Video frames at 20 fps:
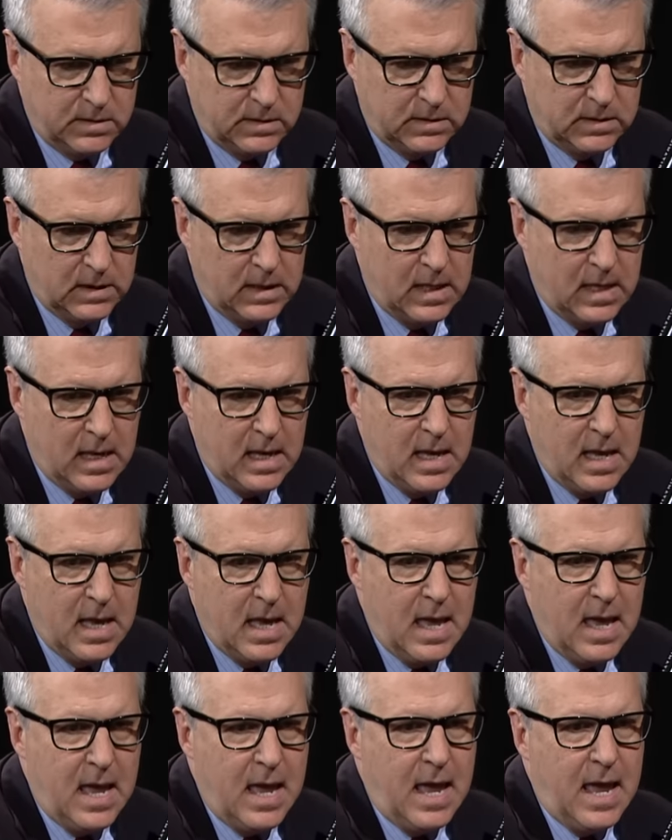Yes.
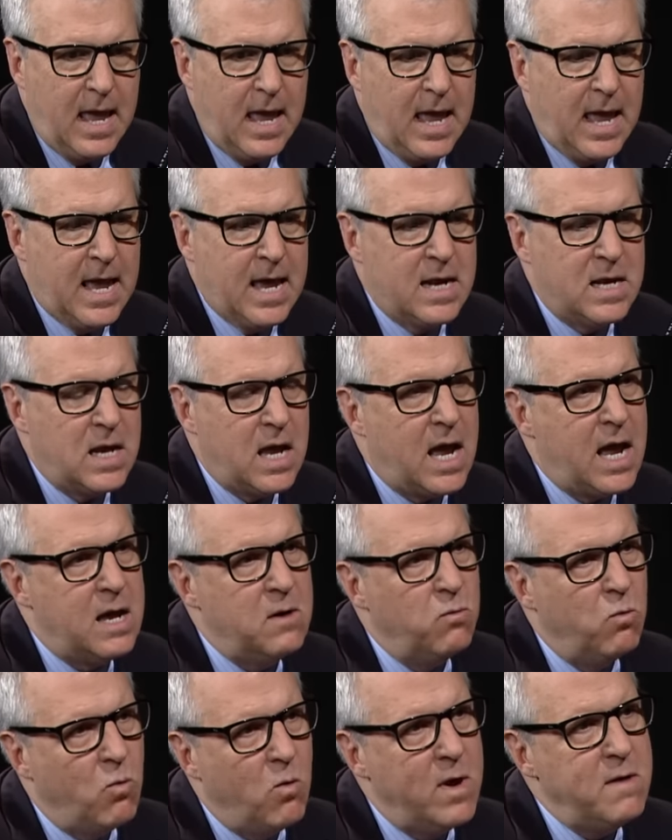And
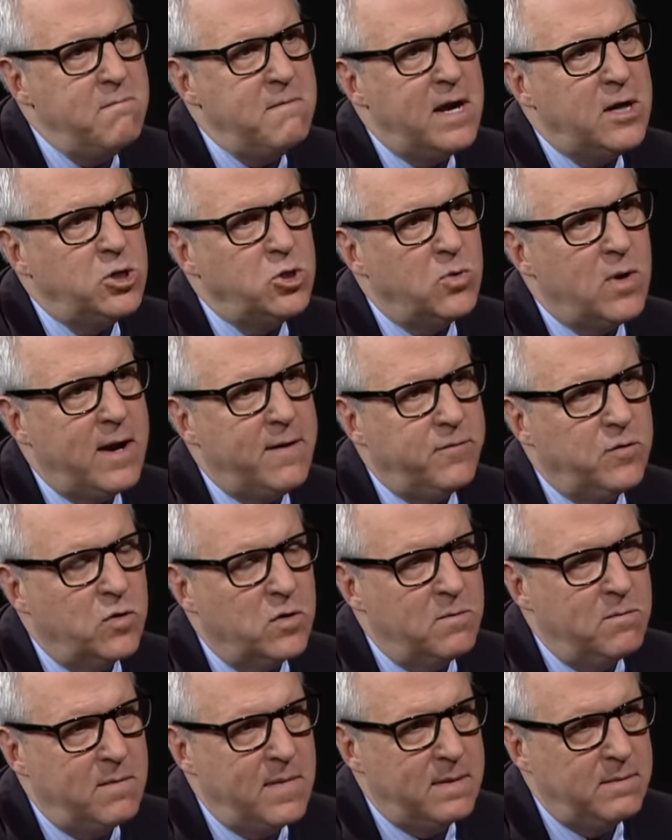on one measure
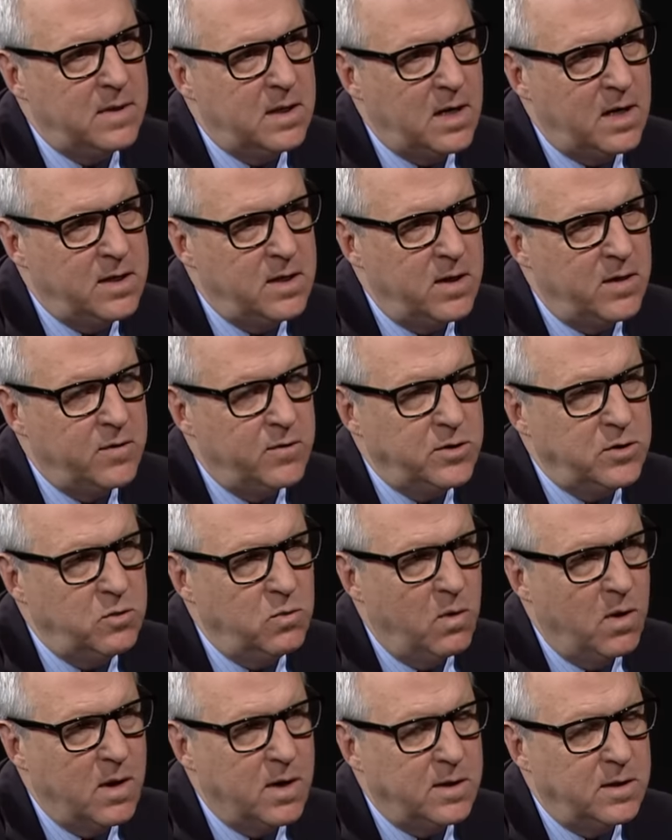after another,
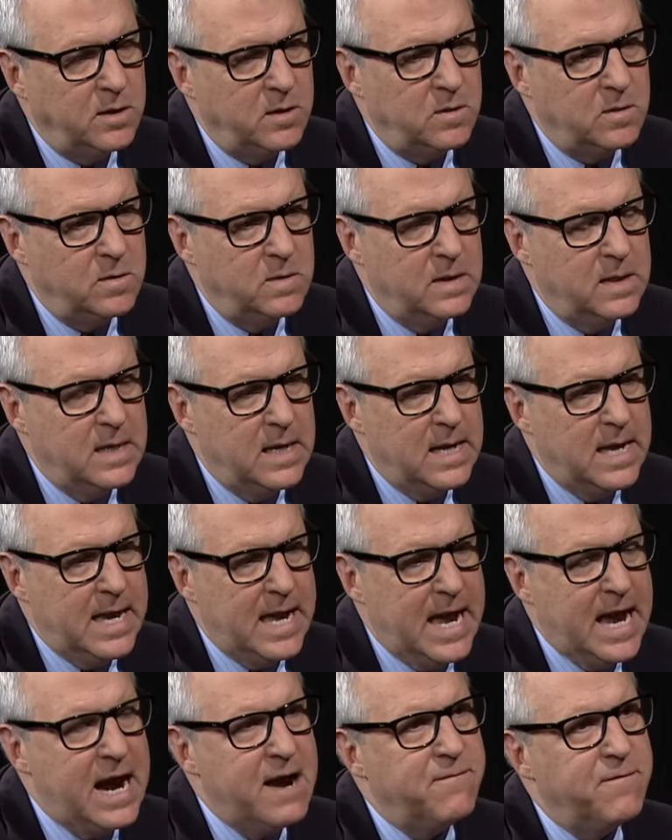you argue,
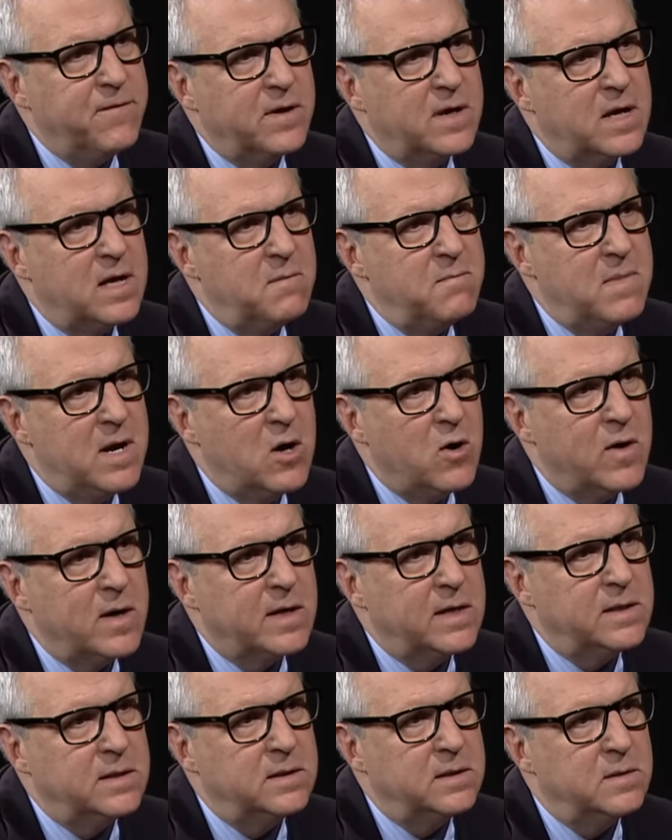African
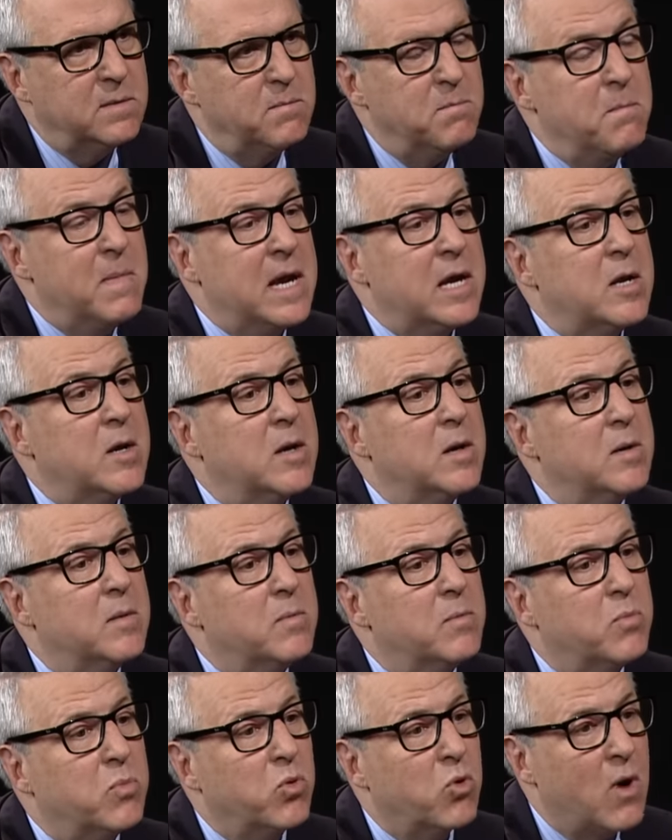Americans make
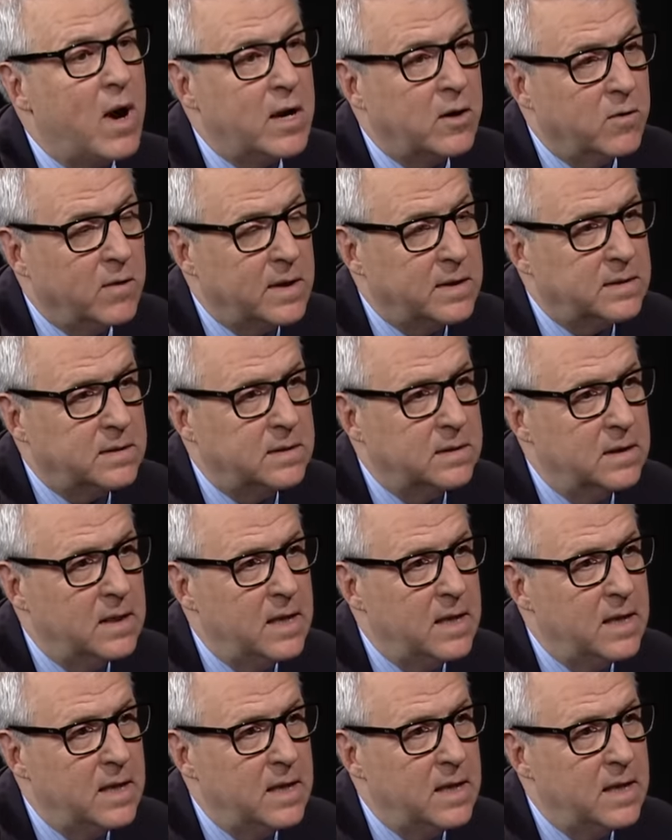progress.